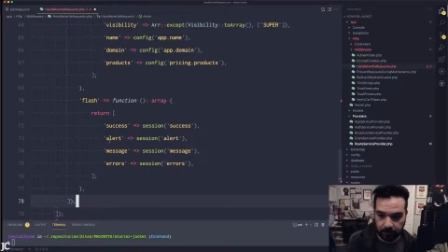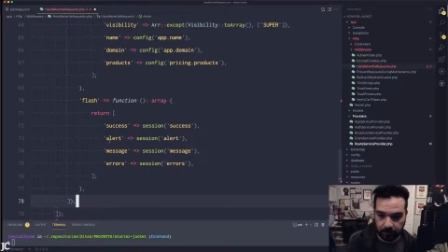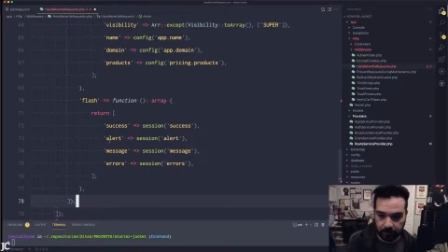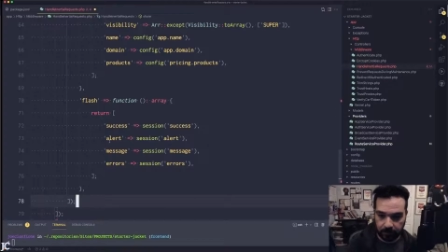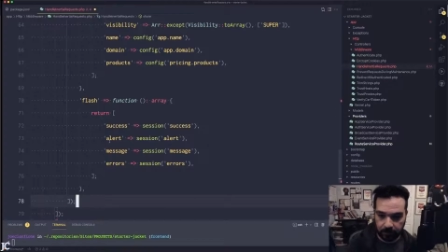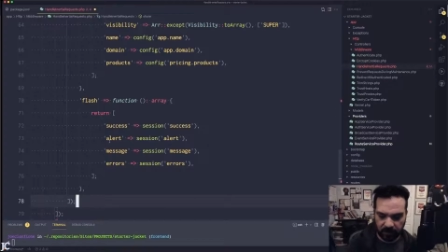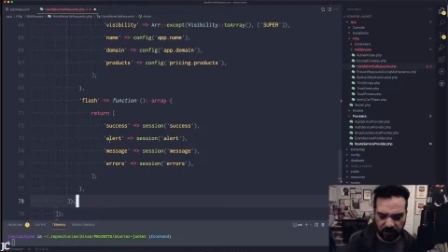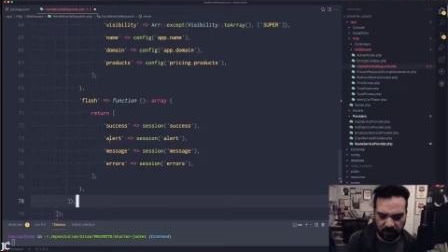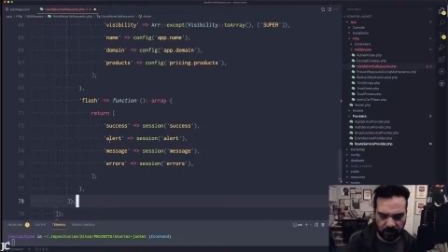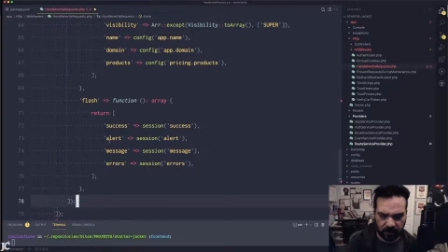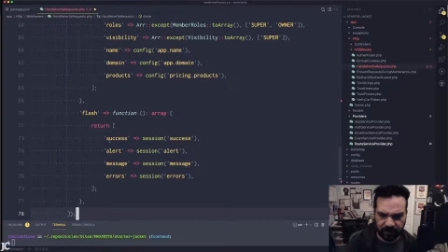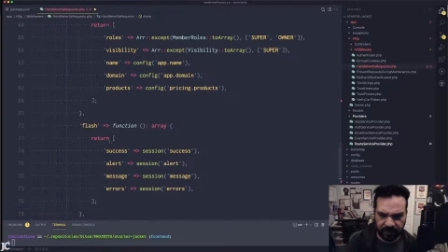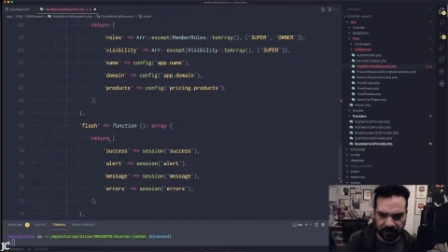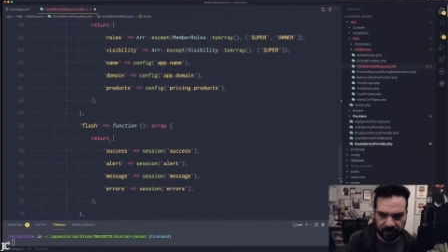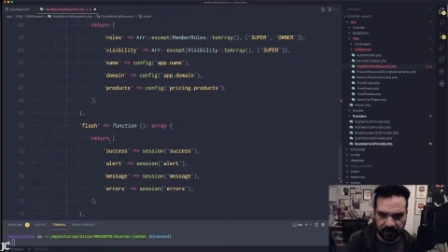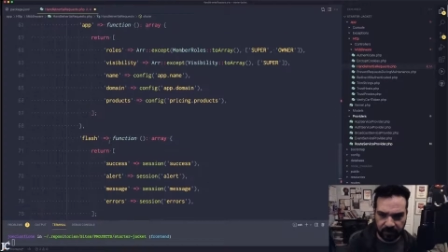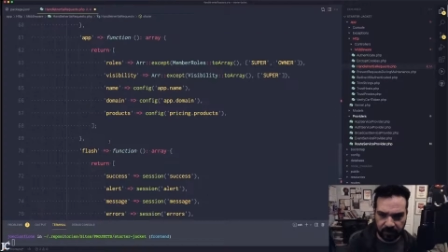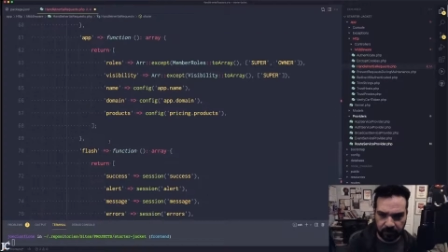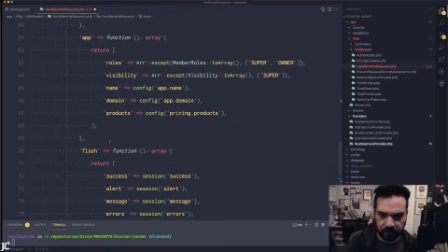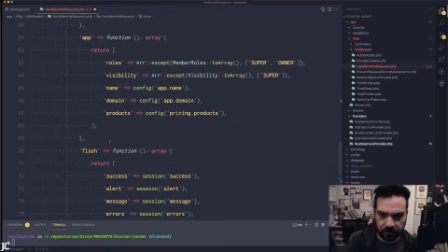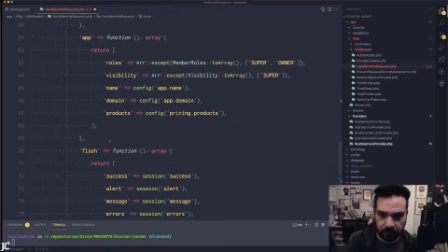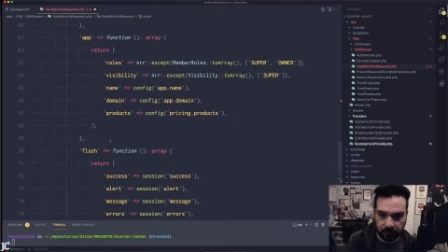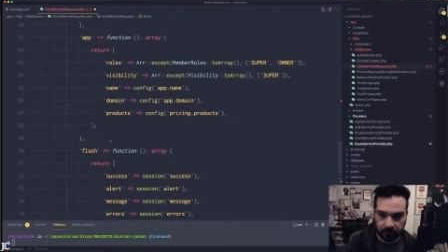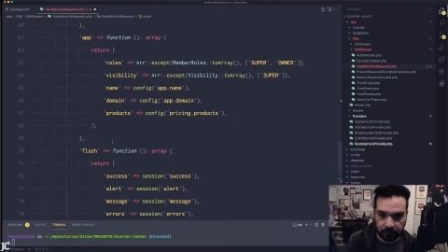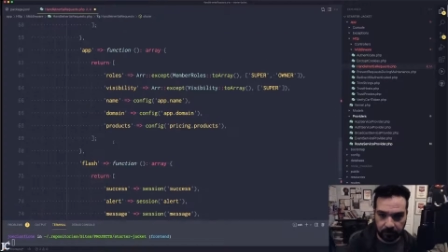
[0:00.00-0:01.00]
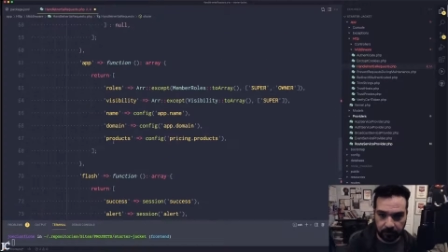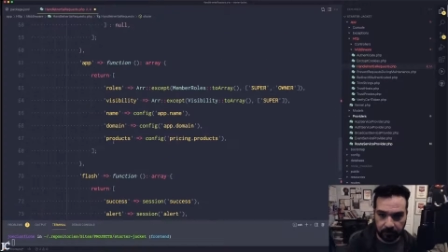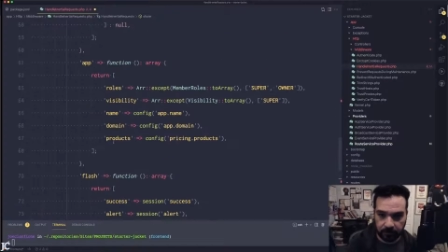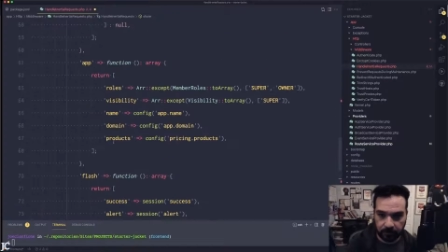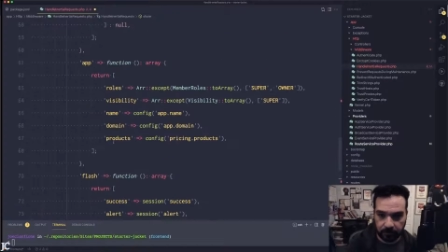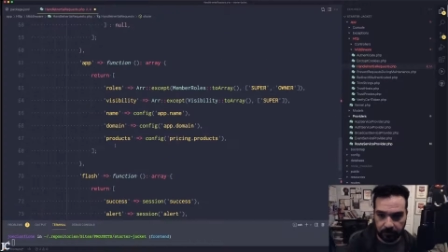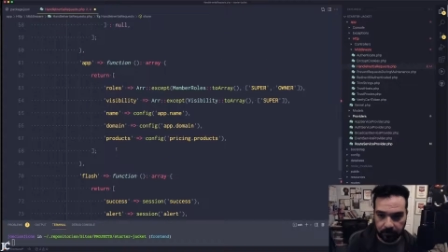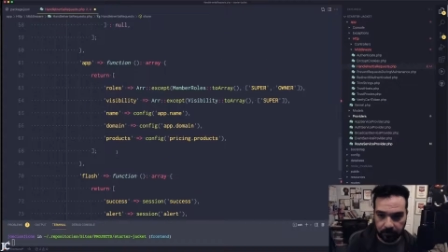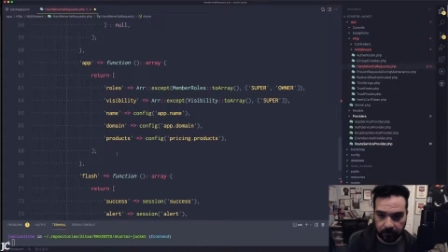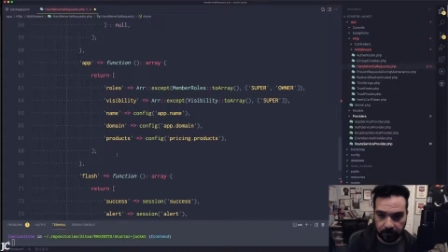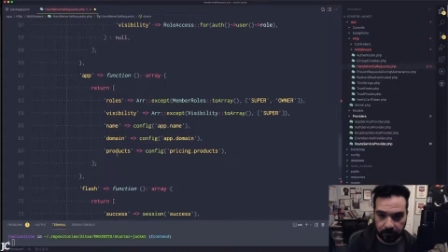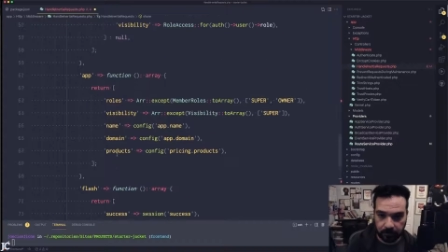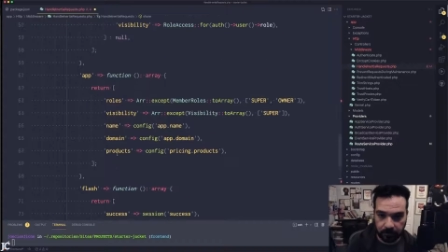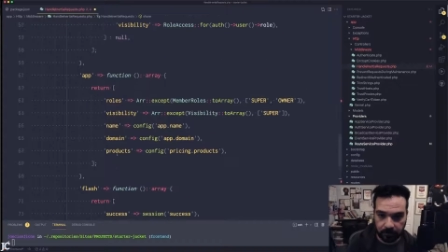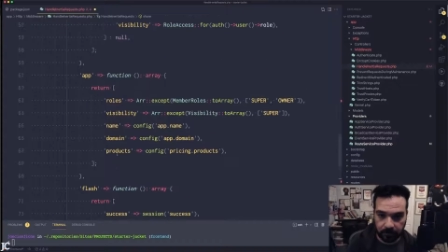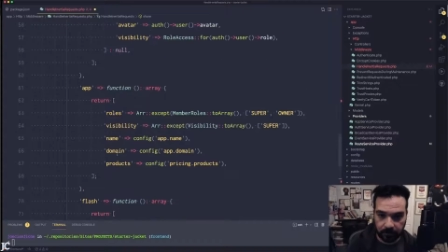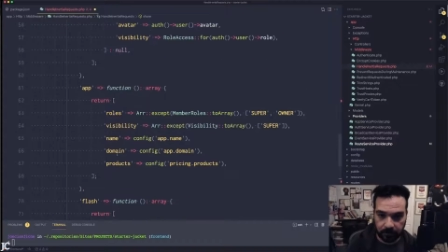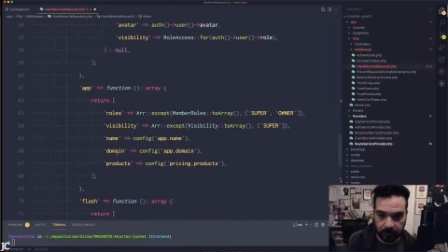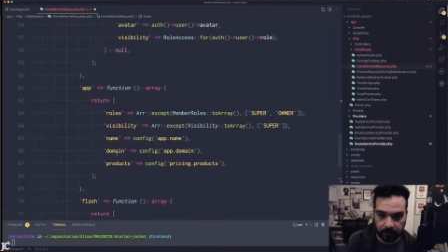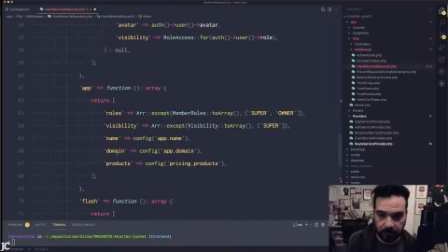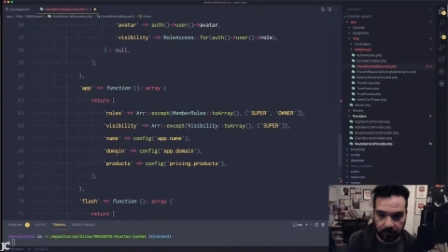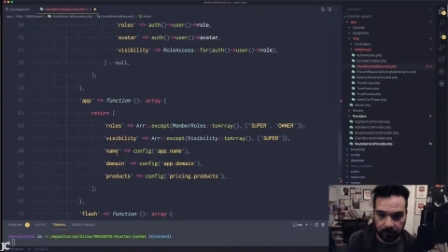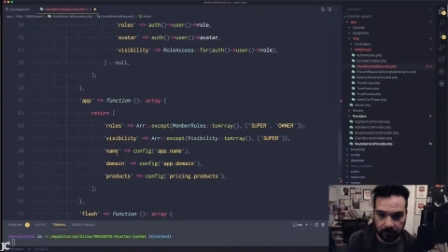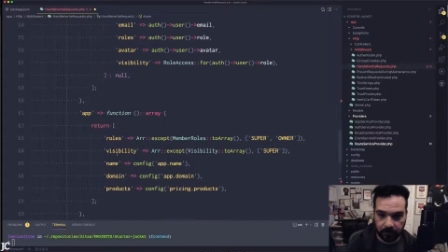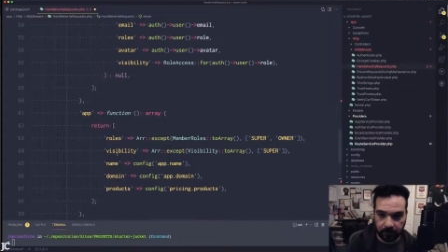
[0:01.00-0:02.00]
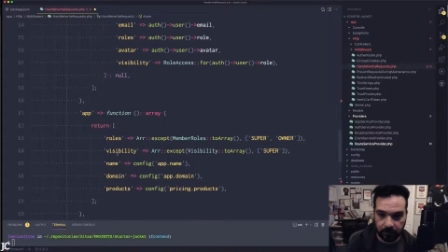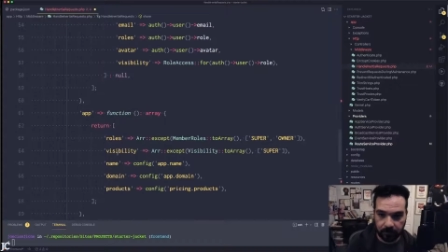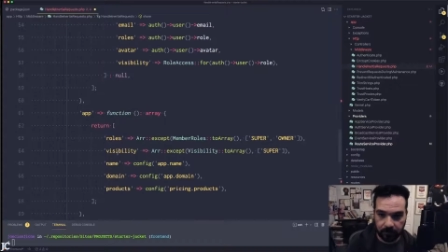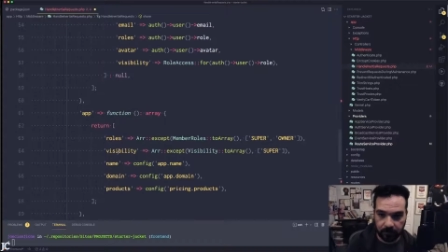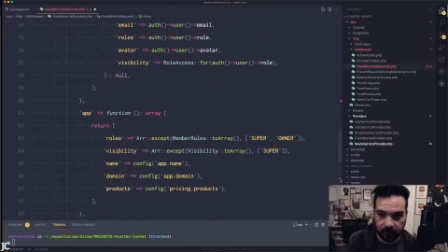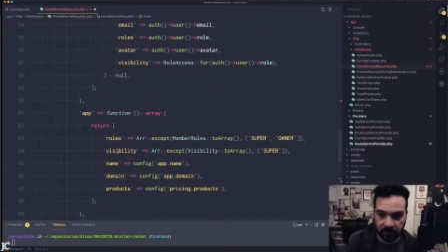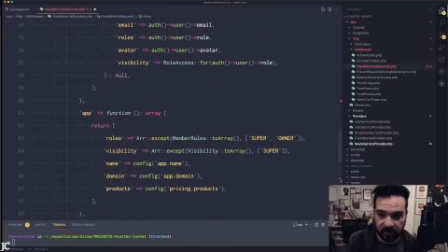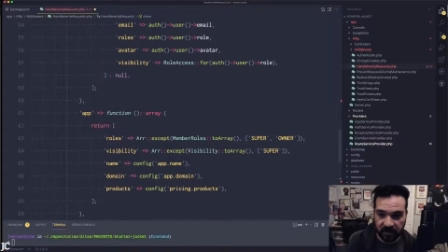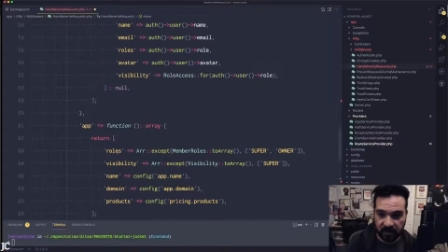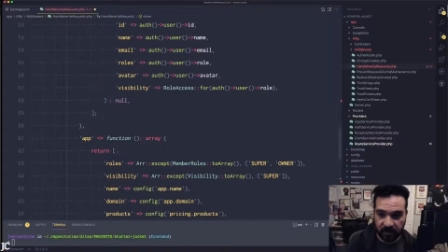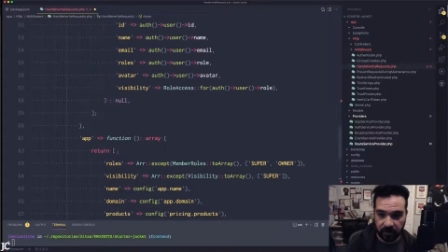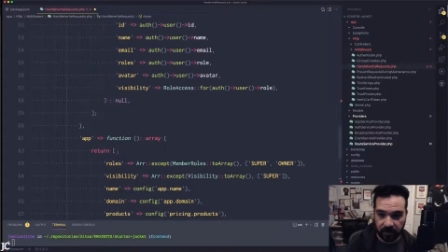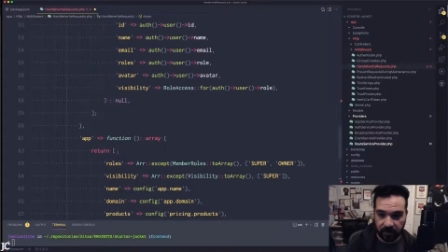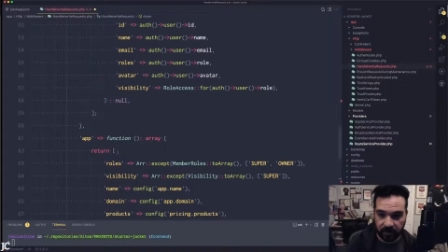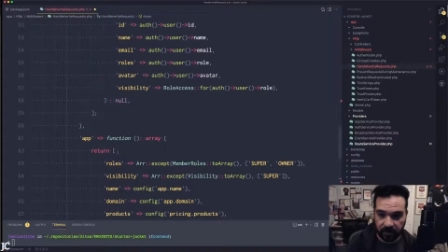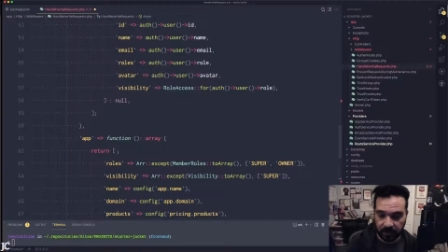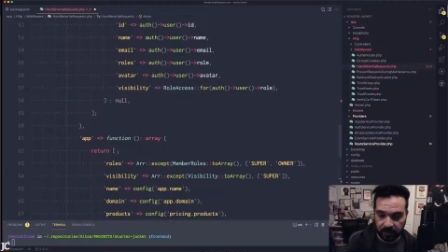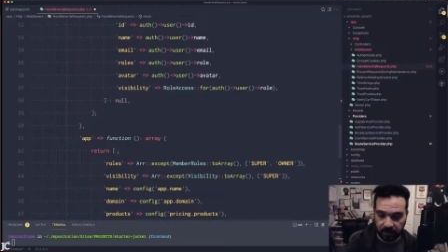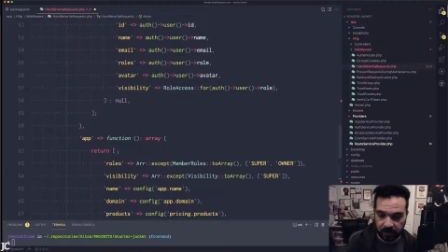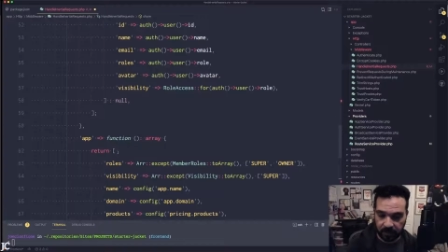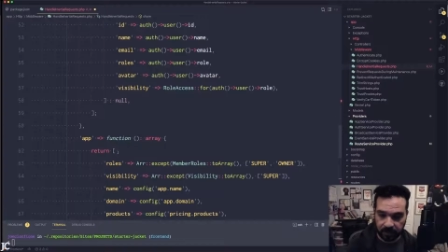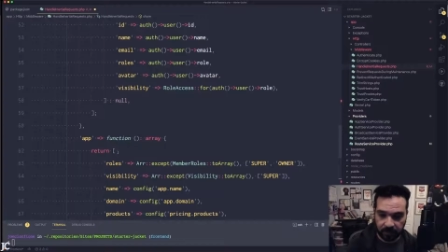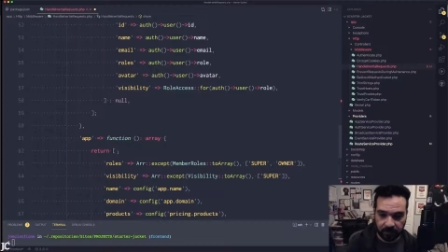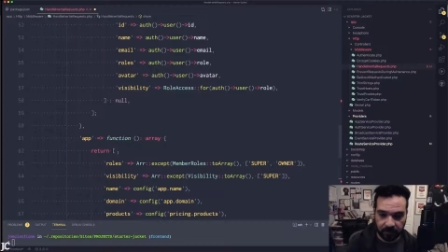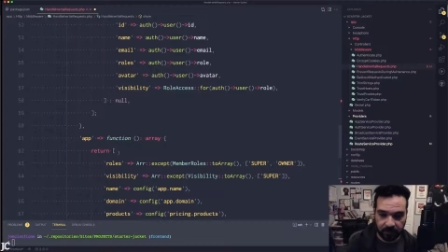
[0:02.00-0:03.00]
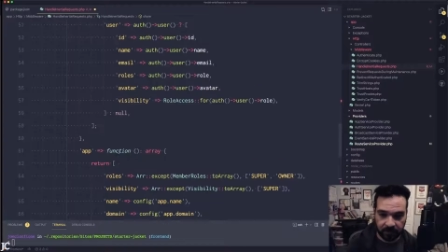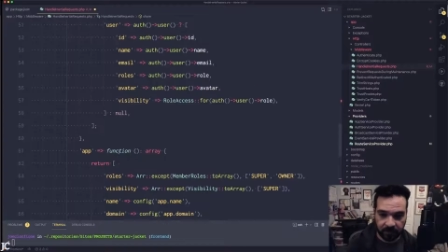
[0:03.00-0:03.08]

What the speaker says: I don't know if that's true. Remember, kids,